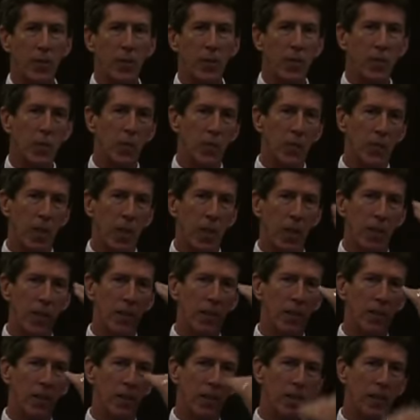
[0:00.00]
to the
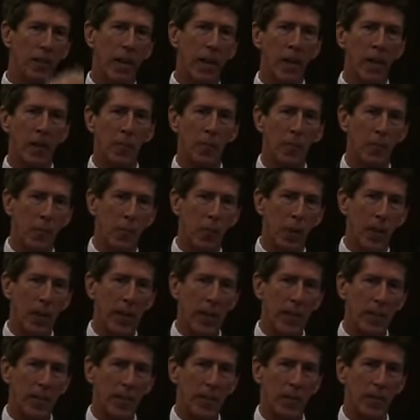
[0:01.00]
blood that
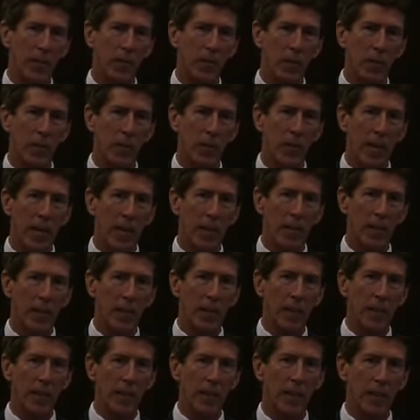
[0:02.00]
breaks or that,
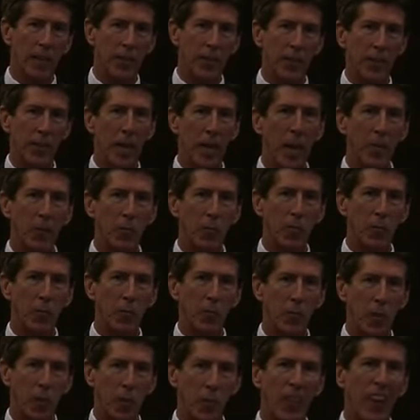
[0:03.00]
that escapes from
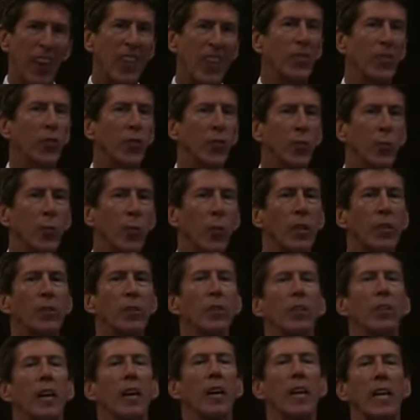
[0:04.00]
blood vessels when you're
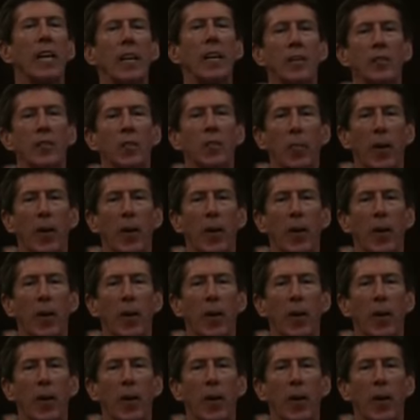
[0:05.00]
laying on your